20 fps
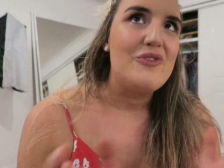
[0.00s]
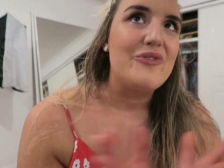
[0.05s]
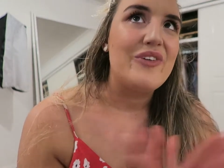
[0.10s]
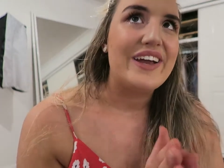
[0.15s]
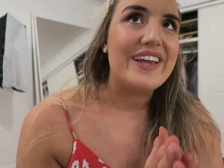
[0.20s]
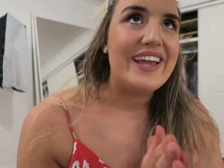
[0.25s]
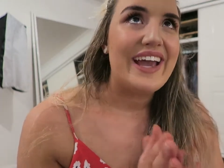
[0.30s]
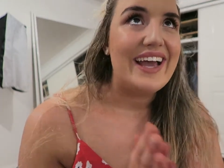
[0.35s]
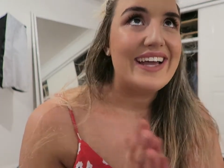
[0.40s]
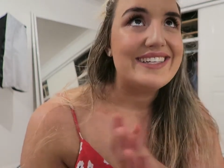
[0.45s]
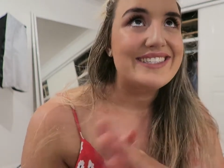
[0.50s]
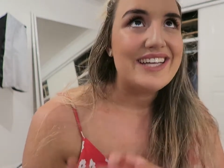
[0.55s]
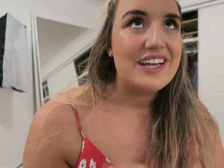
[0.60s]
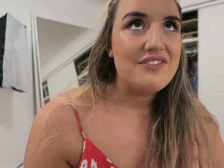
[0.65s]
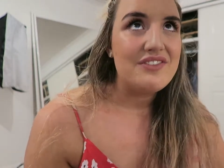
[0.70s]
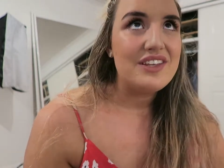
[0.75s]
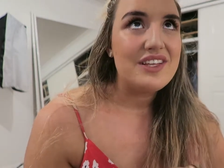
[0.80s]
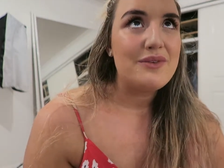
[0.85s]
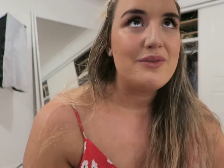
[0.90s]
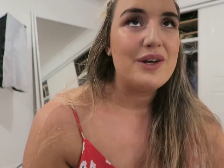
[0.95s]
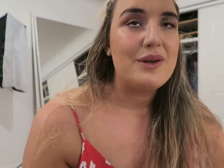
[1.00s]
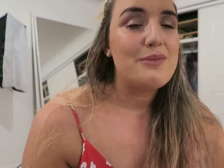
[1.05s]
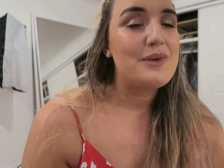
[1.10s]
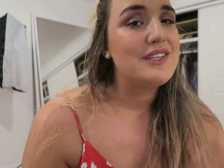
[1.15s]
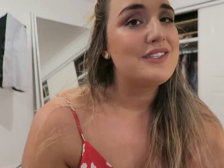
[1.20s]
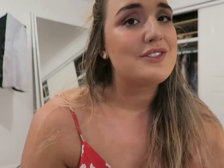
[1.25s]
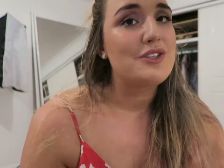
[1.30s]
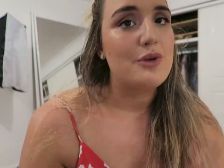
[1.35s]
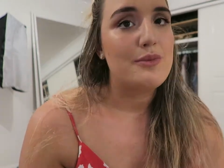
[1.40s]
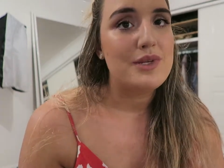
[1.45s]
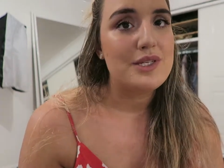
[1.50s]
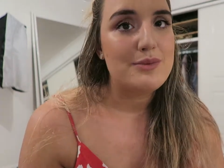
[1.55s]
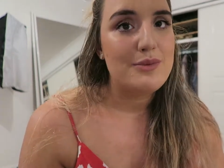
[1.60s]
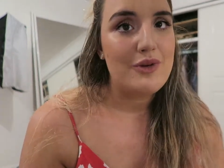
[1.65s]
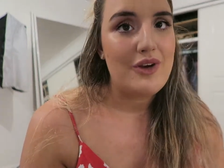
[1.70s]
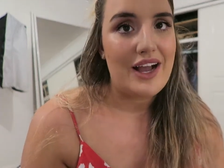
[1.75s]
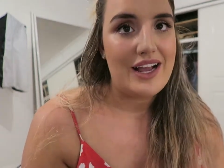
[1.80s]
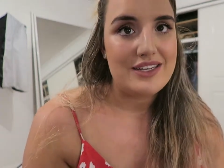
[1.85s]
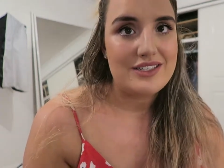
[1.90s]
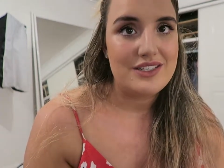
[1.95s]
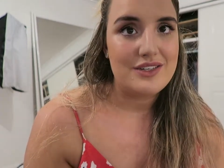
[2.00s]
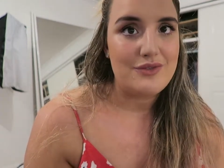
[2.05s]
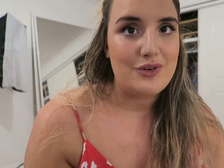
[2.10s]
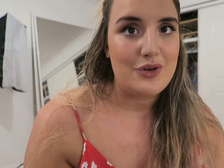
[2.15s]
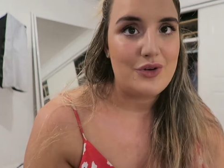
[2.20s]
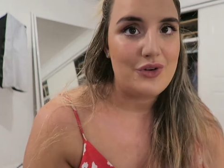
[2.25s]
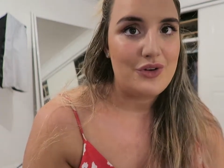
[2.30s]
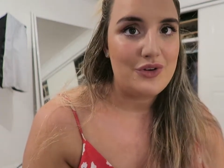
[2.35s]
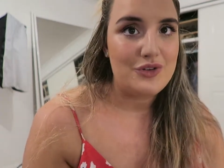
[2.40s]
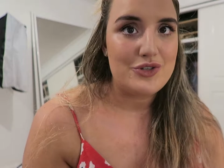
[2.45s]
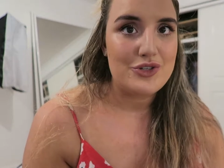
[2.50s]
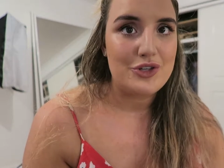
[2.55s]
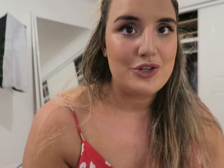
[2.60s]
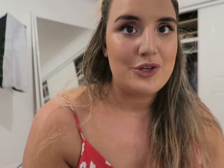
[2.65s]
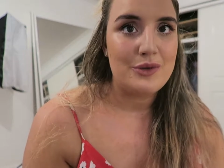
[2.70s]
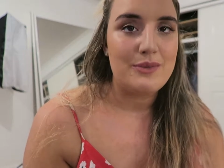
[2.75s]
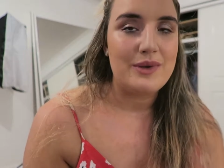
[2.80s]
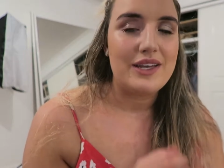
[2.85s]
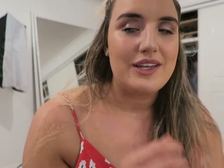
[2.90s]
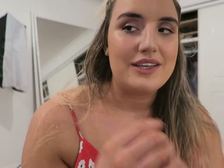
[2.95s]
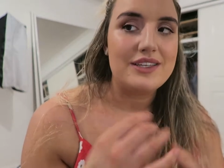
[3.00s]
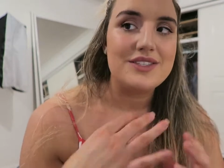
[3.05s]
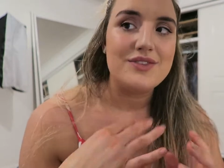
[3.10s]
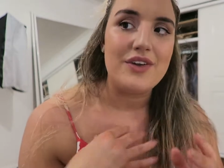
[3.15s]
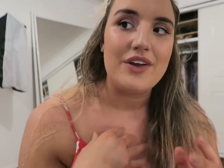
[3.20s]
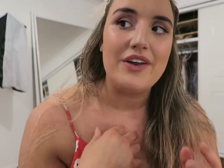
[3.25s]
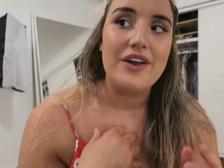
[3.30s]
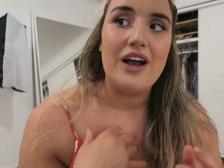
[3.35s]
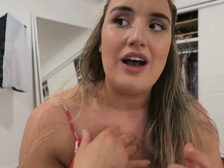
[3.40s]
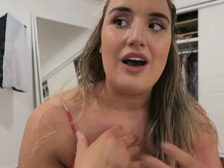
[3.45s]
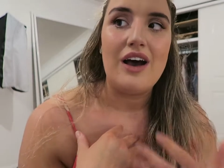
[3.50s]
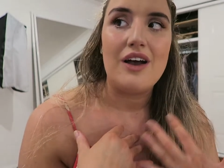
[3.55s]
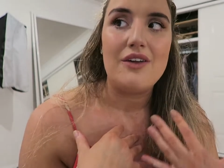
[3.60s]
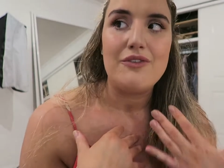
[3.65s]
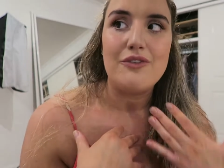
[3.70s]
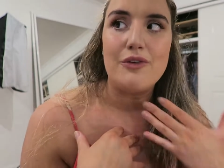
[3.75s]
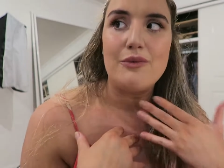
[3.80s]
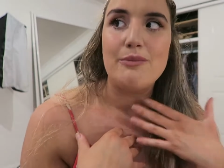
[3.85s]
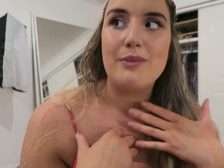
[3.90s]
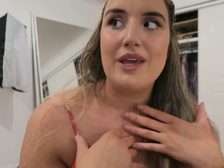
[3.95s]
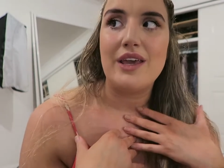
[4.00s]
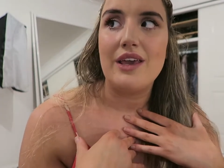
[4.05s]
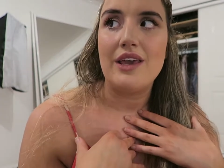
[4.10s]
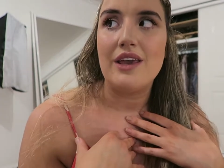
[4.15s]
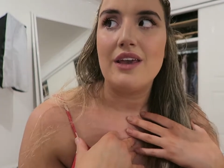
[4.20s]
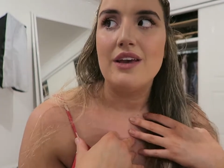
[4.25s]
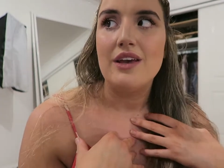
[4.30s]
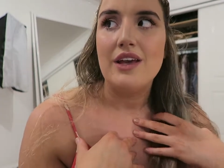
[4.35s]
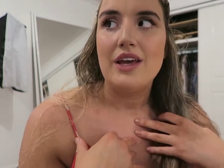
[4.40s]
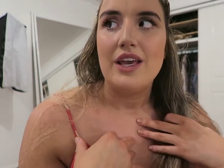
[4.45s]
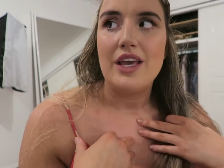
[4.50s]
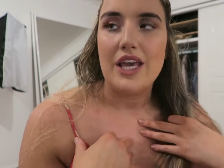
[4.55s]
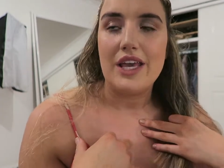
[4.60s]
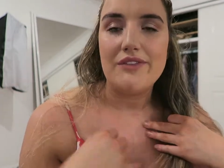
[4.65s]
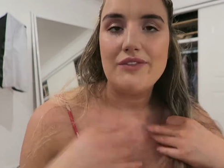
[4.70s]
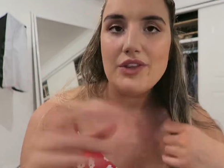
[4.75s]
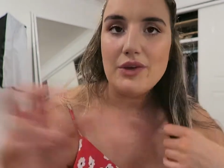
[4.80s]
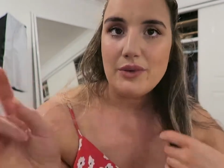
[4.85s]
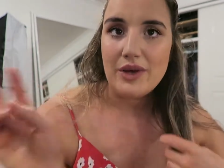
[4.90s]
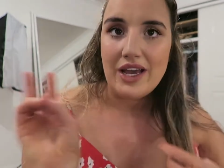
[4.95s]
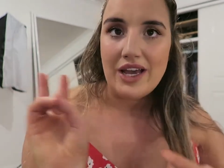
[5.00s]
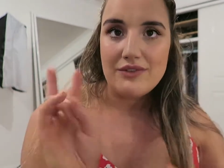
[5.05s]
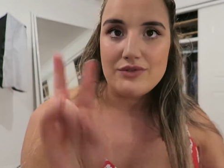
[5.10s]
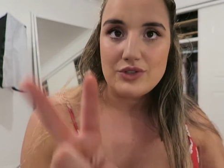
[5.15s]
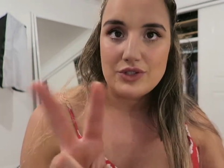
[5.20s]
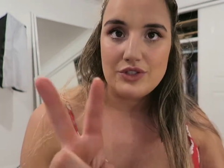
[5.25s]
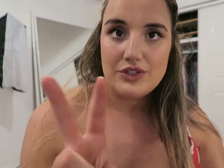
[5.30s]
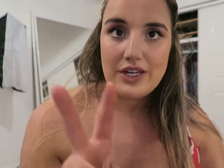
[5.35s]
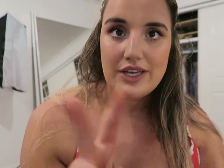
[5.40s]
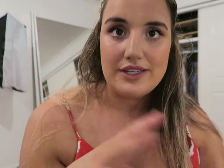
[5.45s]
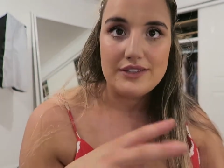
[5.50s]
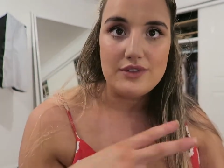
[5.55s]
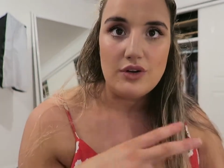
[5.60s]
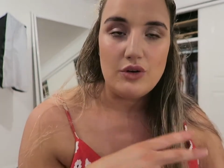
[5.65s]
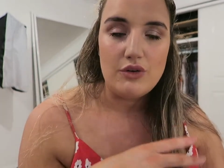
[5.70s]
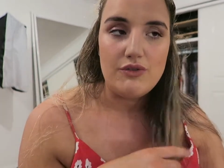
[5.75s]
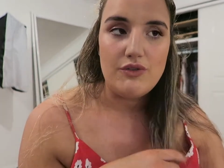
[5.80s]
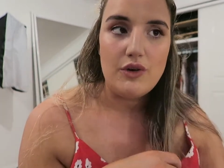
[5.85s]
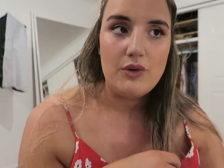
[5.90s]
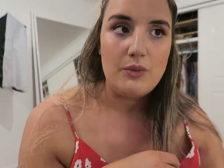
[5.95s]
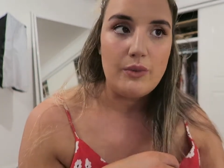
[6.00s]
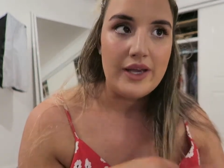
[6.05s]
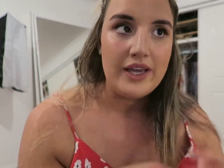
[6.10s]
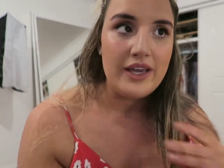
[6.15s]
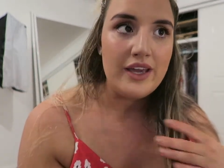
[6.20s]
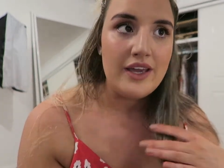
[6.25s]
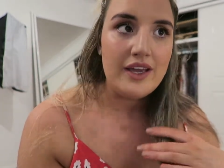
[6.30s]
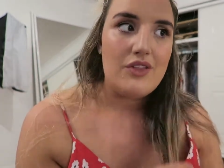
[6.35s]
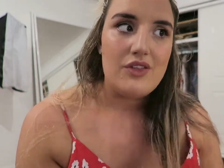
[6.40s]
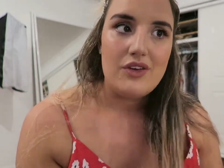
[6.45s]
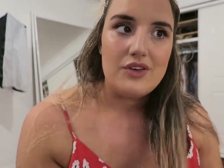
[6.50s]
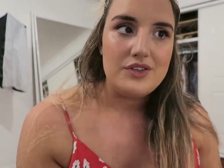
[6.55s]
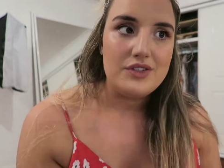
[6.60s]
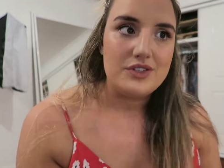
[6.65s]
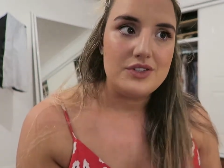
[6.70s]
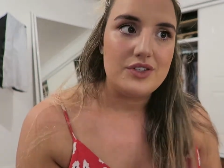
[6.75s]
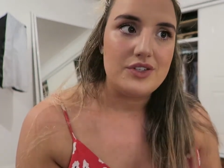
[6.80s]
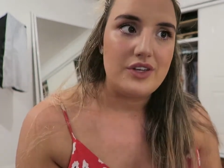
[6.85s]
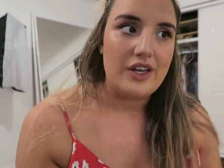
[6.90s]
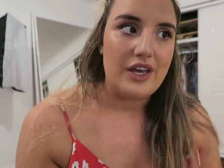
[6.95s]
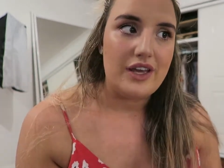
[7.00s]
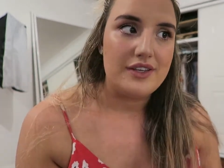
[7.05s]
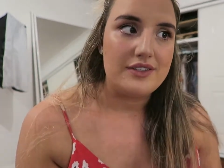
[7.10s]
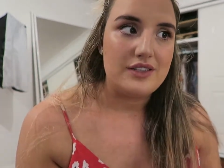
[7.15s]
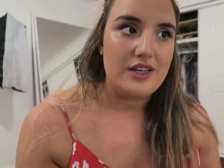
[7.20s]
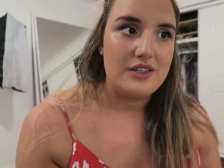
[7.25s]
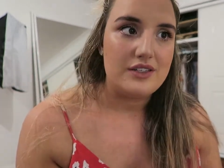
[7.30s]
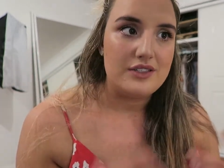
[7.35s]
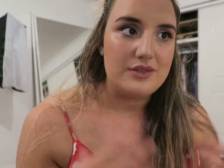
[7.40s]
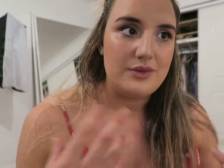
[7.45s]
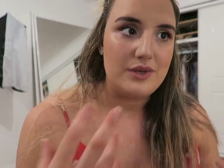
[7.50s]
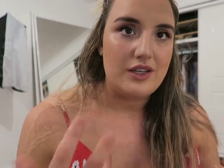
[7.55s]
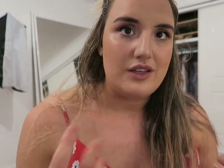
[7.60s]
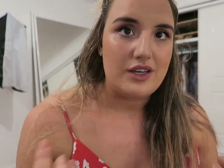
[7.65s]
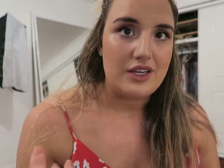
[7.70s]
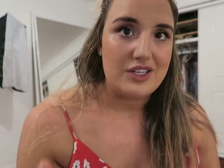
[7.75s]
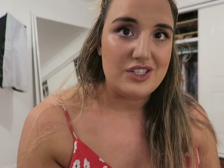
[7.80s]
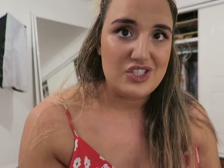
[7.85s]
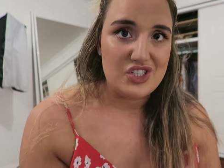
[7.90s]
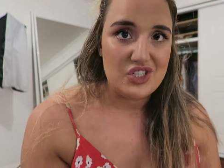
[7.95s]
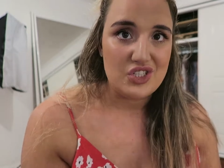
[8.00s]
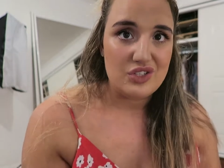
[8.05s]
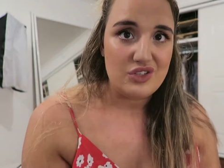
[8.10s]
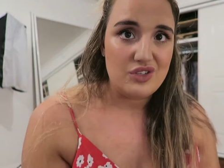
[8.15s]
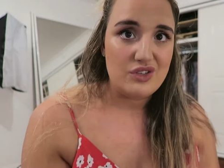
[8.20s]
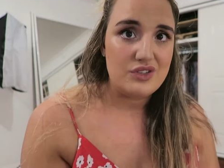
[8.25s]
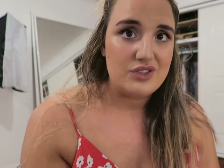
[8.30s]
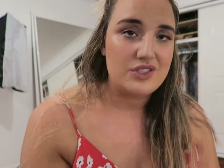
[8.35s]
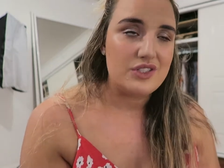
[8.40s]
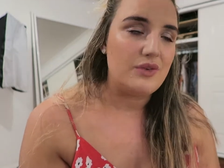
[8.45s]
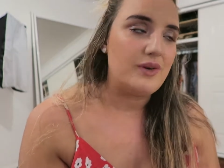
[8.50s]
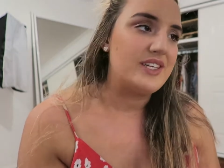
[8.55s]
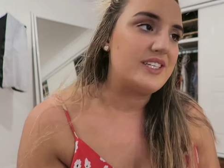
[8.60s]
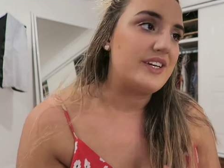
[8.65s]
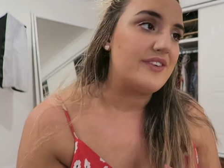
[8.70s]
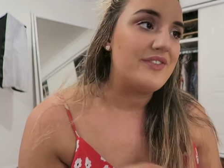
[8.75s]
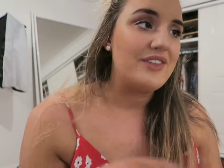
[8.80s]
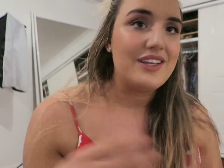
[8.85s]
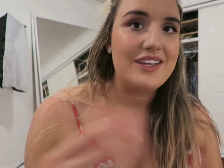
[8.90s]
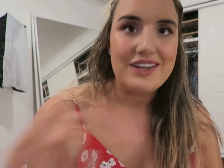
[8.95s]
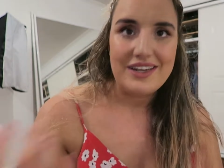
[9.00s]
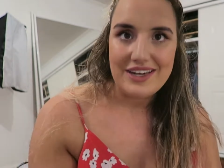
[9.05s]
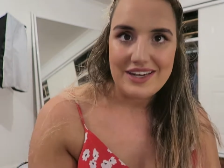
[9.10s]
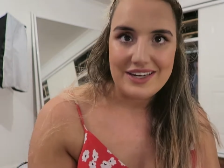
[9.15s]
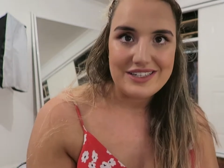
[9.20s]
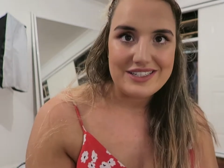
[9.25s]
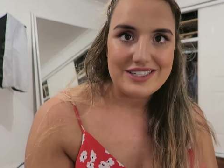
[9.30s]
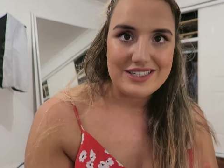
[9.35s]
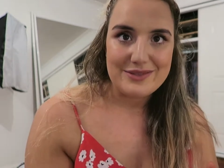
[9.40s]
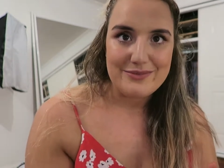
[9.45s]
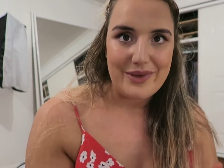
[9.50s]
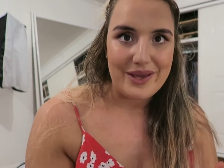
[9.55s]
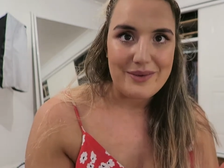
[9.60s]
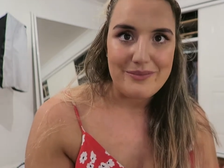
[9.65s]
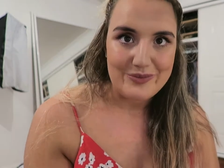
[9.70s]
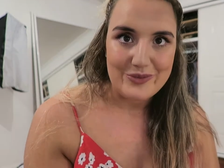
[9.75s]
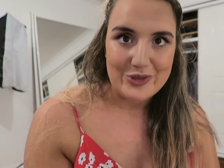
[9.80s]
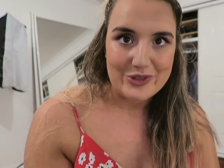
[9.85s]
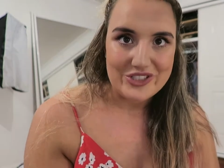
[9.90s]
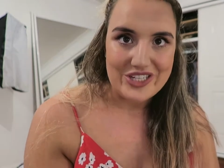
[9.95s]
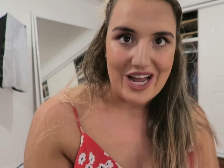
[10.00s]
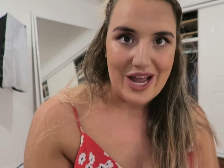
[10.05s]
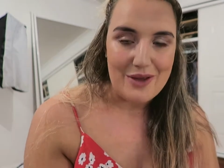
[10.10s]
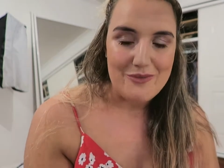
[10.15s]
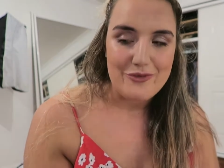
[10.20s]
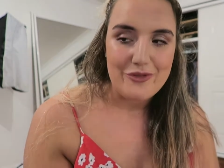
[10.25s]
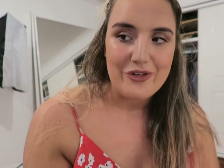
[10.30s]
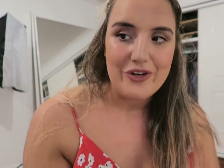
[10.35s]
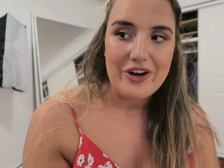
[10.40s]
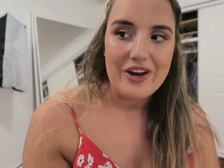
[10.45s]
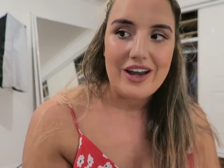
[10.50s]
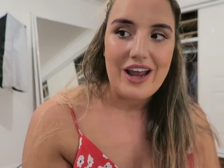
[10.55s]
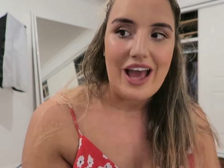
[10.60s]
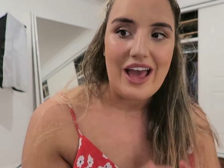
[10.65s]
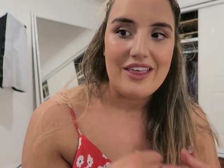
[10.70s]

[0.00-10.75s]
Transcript: But yeah, definitely want to be so much more active on YouTube. It is very hard for me, even though I have 2 days off a week, those 2 days I just want to like chill. So I definitely need to just make more time for it.